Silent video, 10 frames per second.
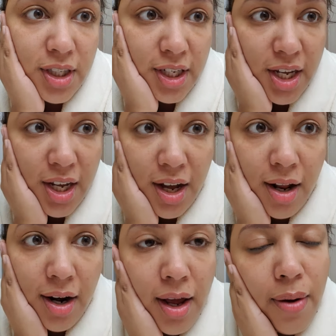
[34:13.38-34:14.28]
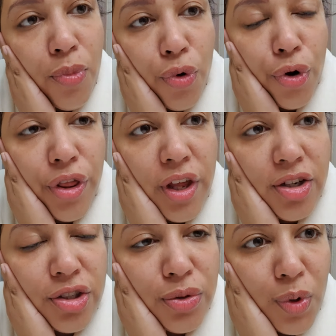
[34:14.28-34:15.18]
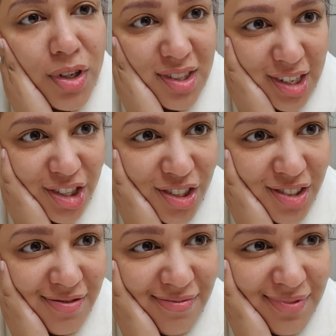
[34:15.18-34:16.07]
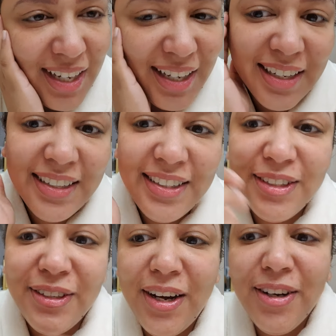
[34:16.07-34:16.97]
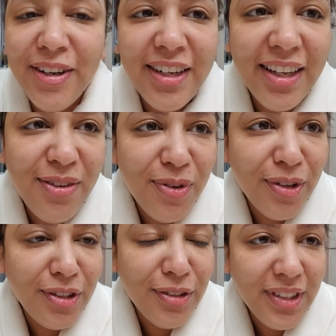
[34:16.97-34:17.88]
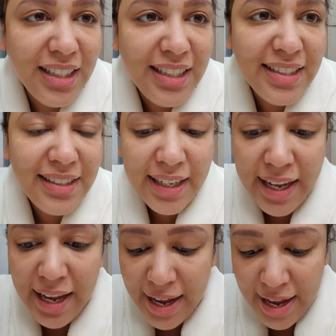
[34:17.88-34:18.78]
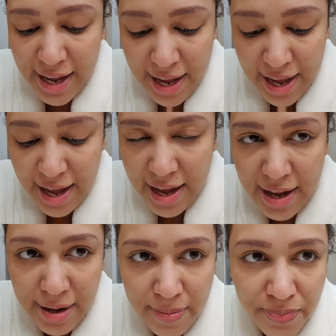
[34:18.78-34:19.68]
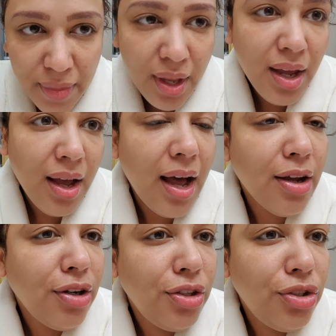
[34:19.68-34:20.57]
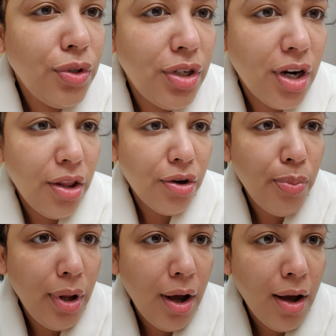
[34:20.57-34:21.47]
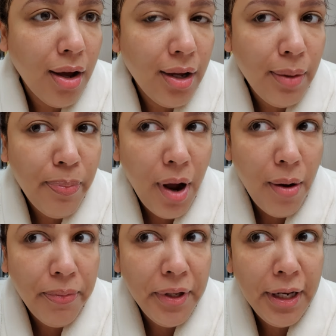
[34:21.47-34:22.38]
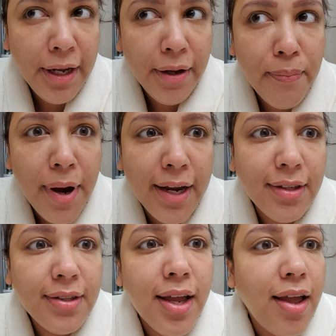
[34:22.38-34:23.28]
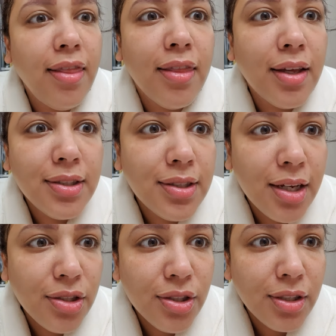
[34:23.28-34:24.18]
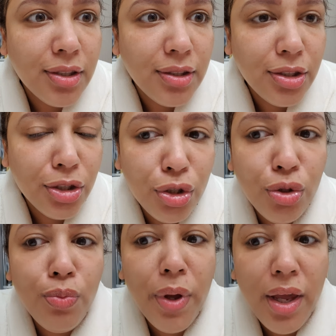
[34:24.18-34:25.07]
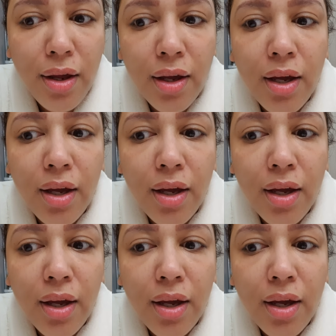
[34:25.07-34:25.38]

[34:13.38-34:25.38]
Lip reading: to take a lot more than just one session. So, I'm going to keep on doing this. I'm going to do another blog, probably like my 10th session, just to make,